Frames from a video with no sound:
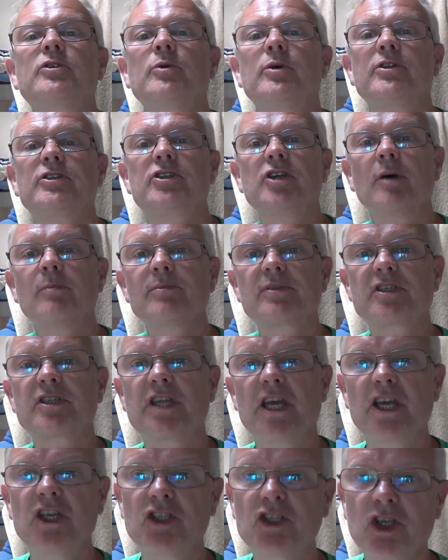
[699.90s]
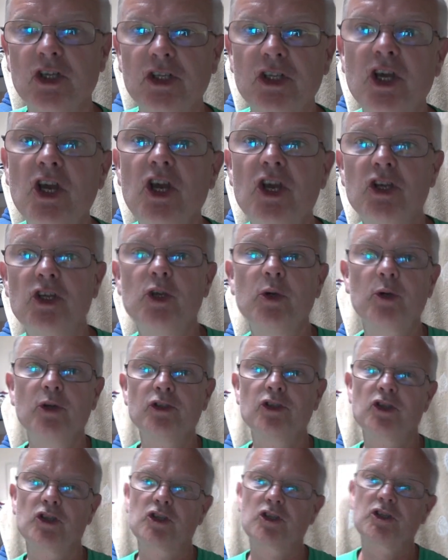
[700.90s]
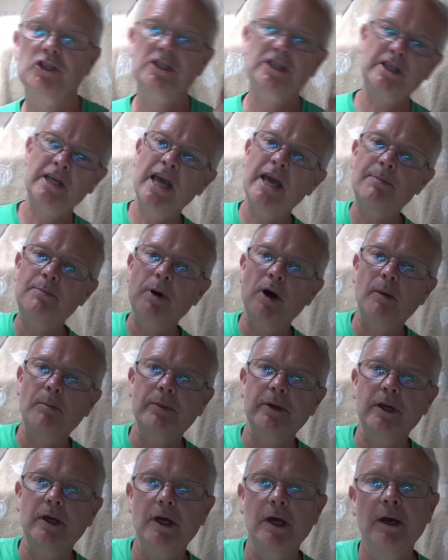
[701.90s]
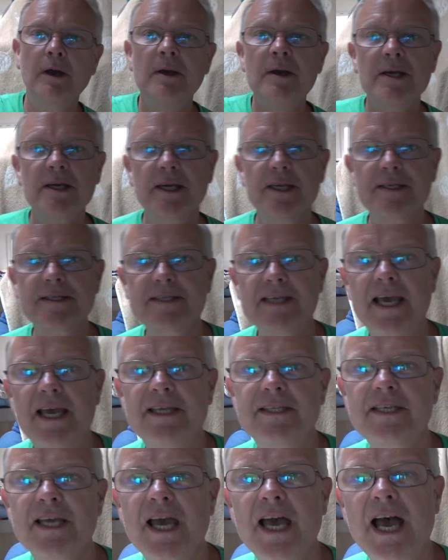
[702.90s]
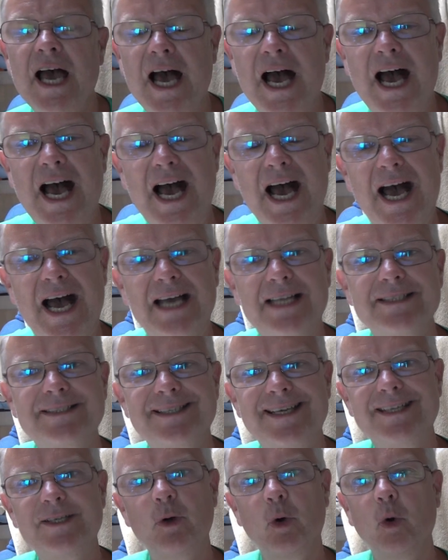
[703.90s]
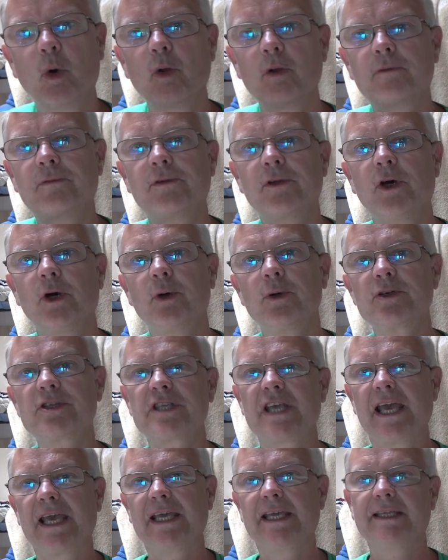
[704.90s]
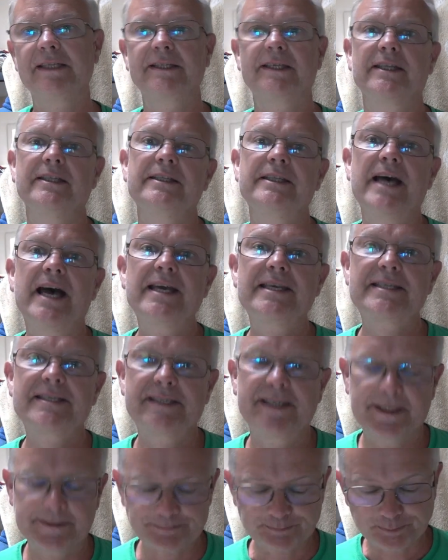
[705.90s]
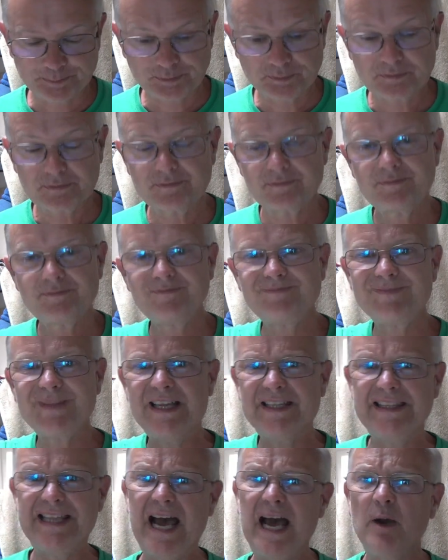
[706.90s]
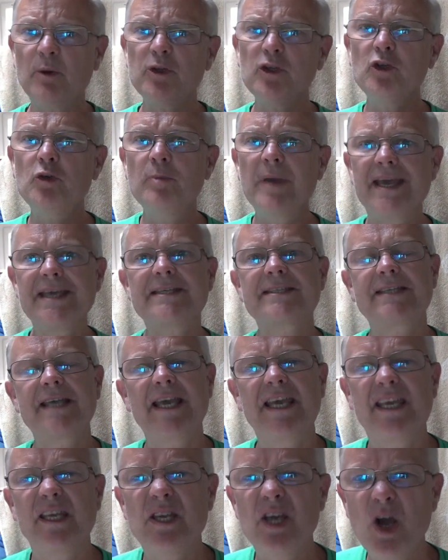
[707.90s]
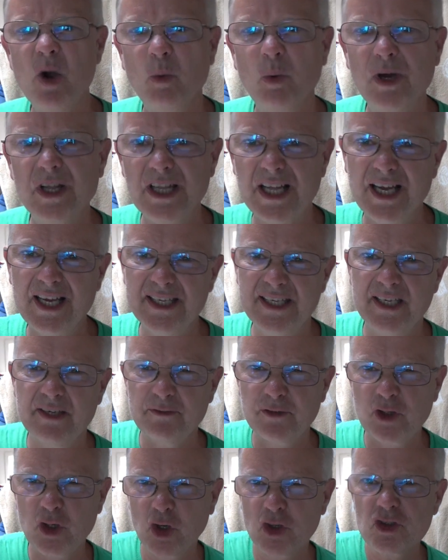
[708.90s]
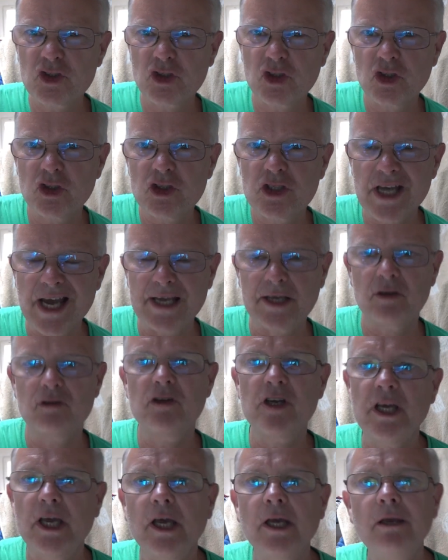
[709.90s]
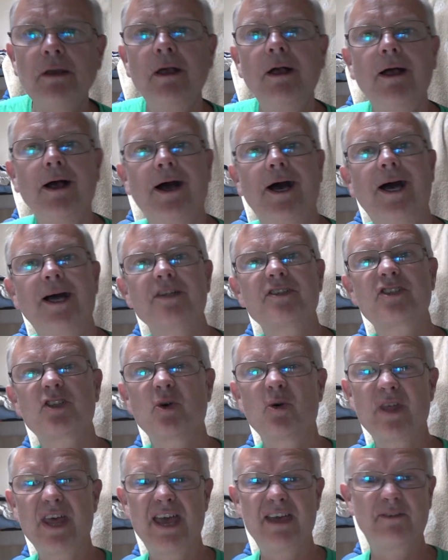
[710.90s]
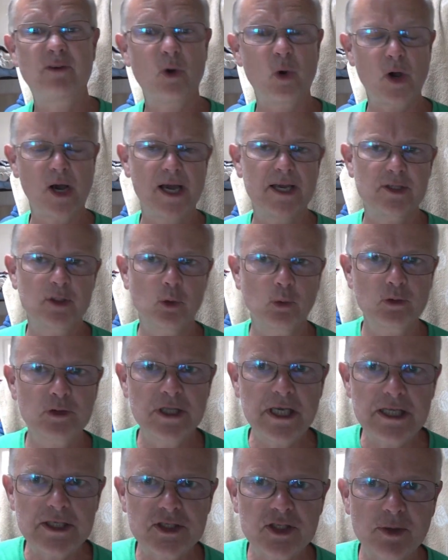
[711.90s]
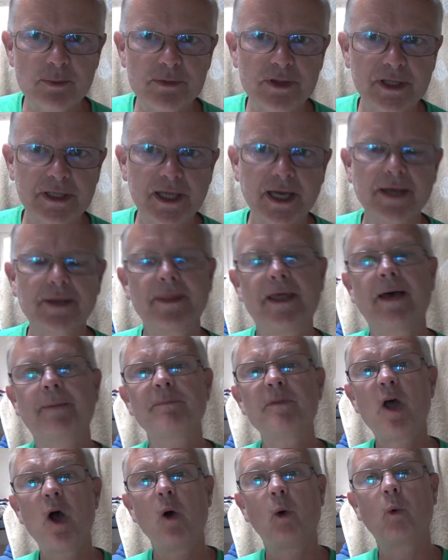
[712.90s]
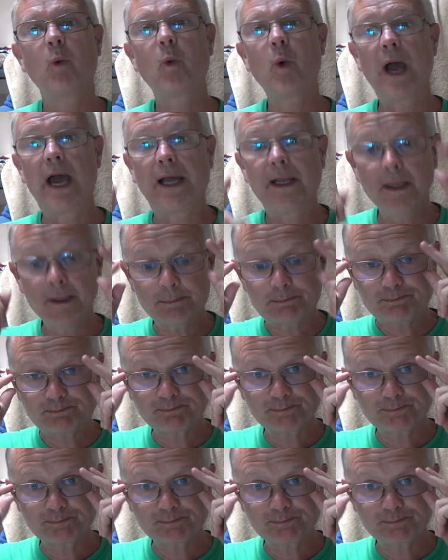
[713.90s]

to a dump station, you can just tip up your cassette and it all flows in nicely. Now you may say, well, I have constant diarrhea and so therefore I don't need something like that. Well,